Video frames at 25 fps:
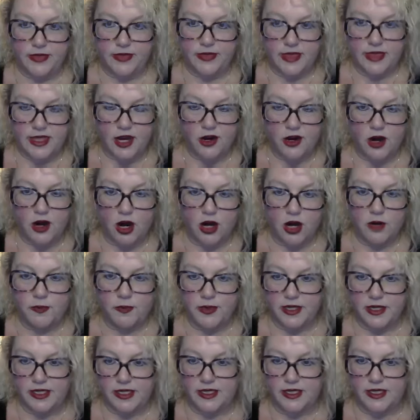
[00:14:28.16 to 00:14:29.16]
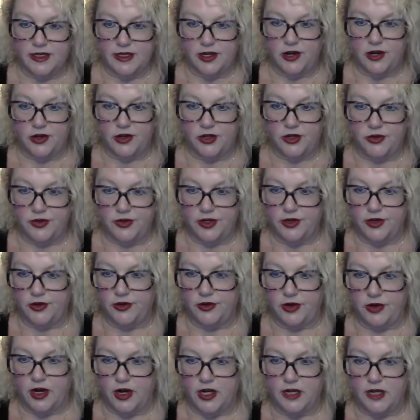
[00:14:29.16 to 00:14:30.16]
There are places that are doing
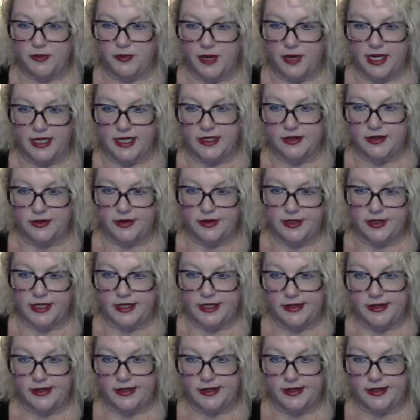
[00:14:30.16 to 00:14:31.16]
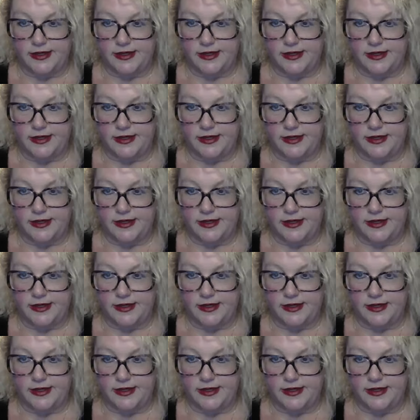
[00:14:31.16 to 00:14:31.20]
owner occupied. So it's